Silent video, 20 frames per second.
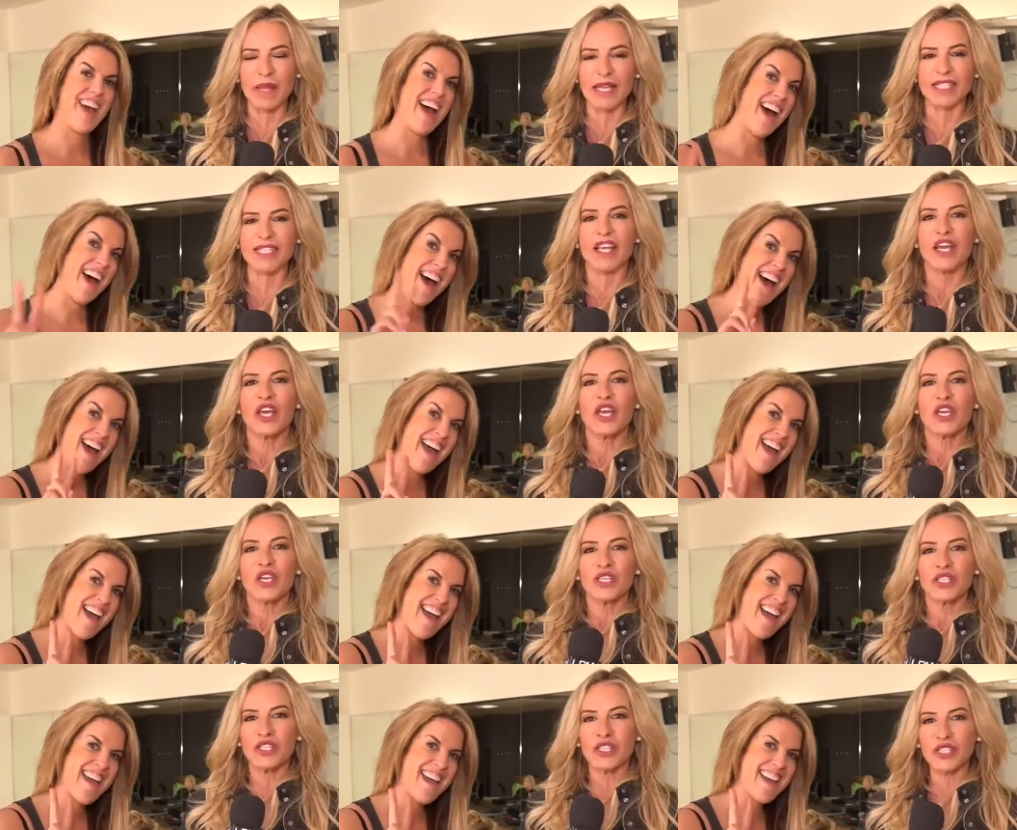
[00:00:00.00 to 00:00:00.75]
Speaker 1: Plus
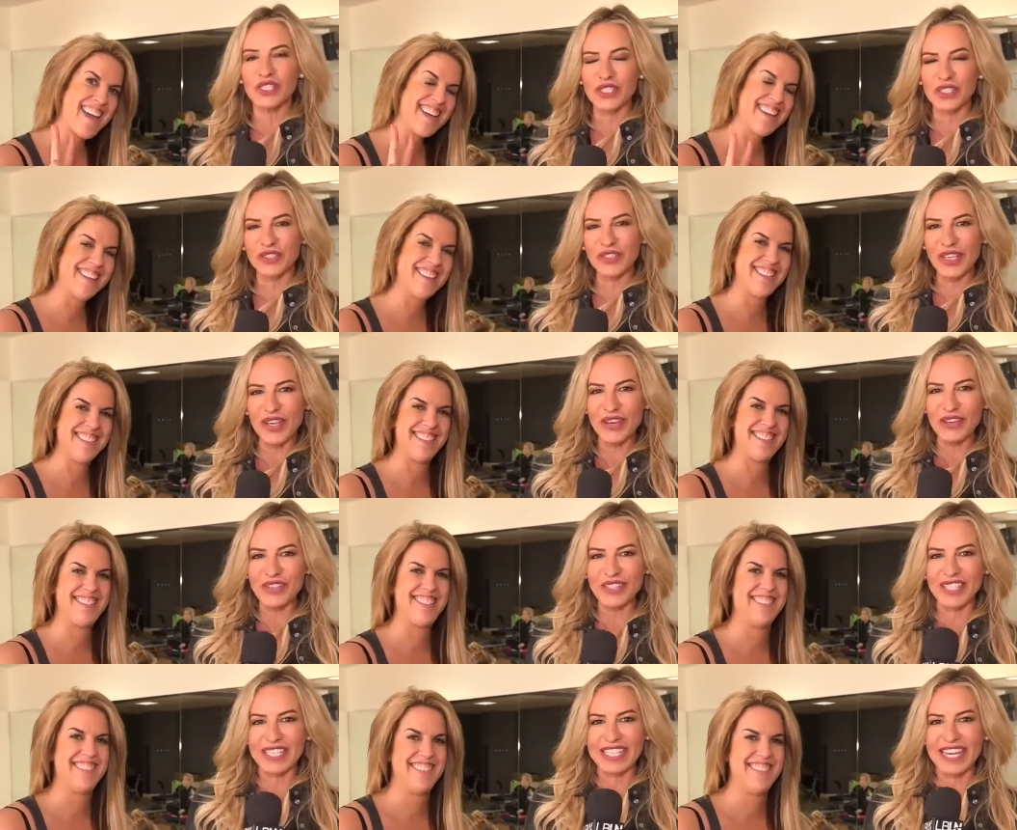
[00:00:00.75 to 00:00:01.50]

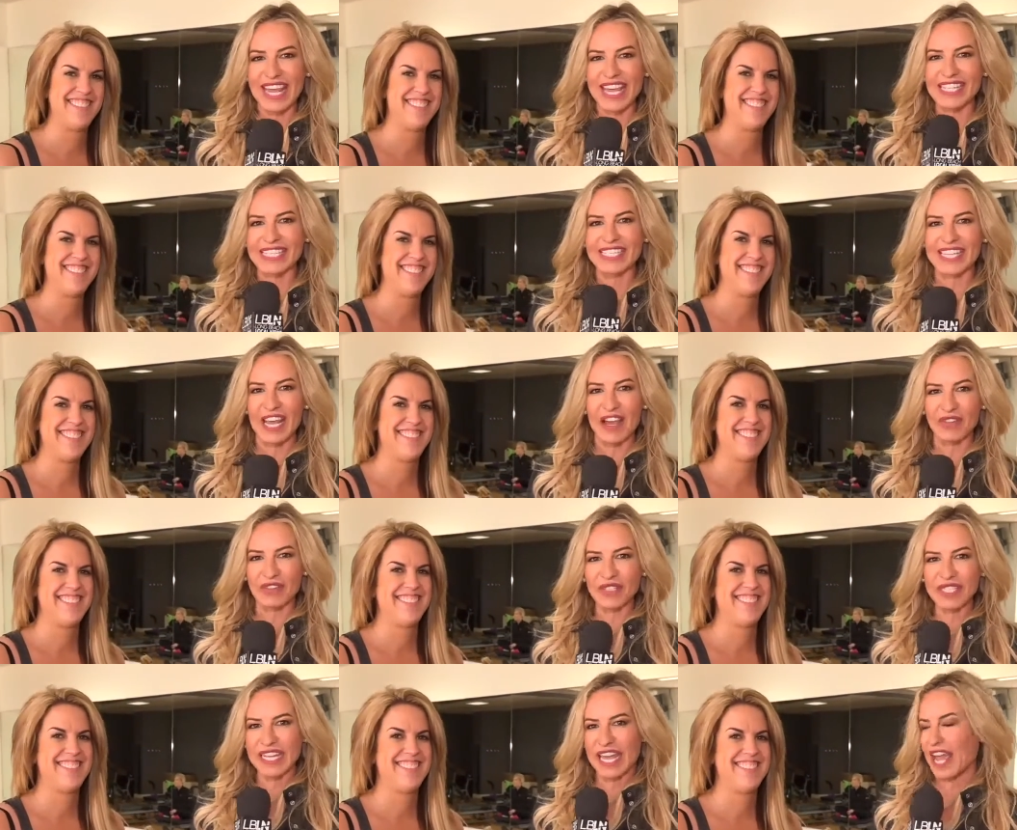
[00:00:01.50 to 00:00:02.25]
studio today
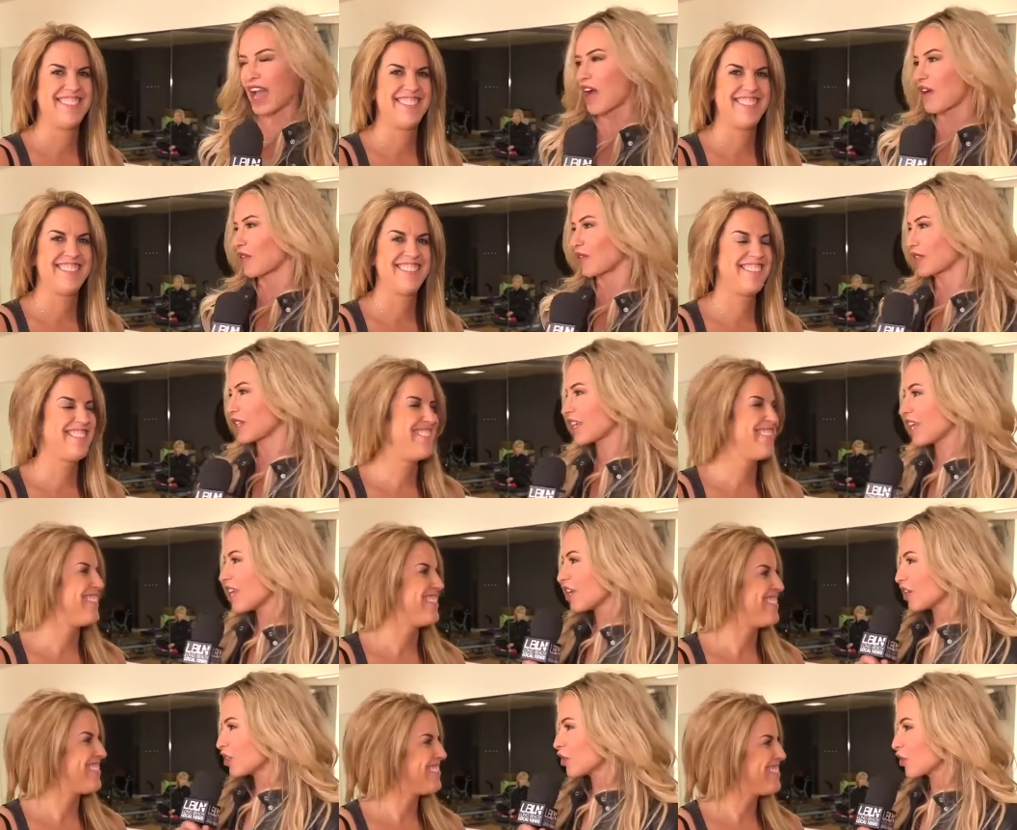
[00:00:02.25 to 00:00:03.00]
downtown.
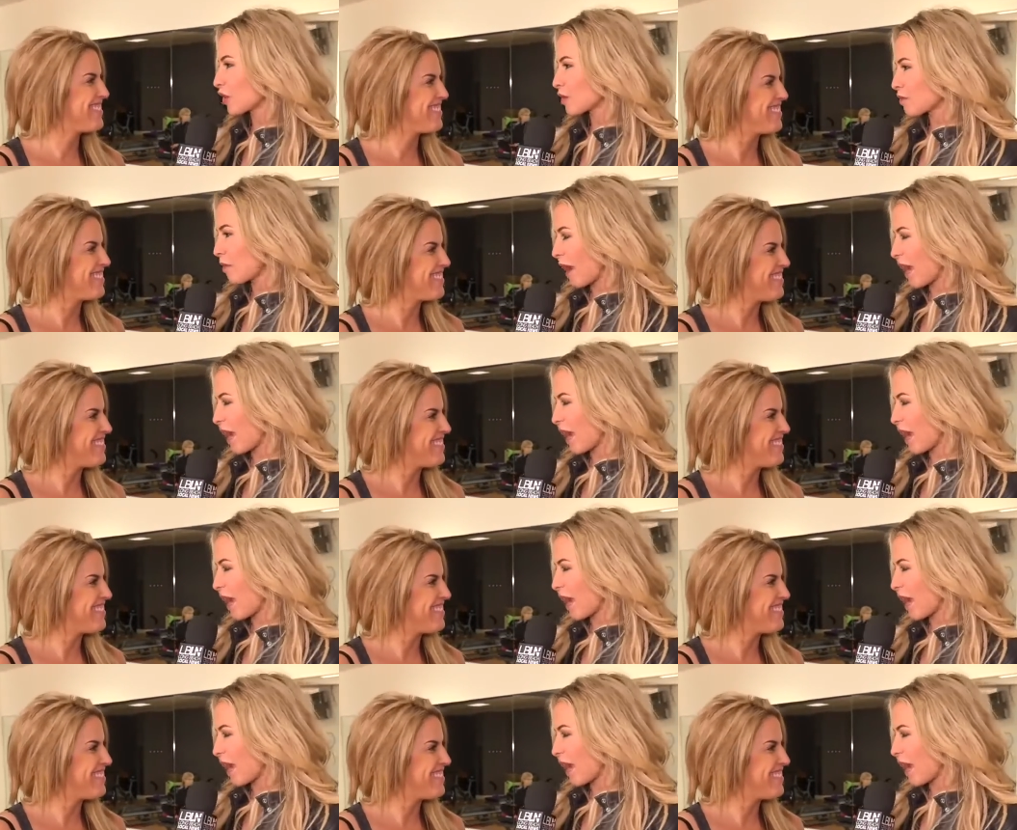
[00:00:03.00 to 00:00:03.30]
You're on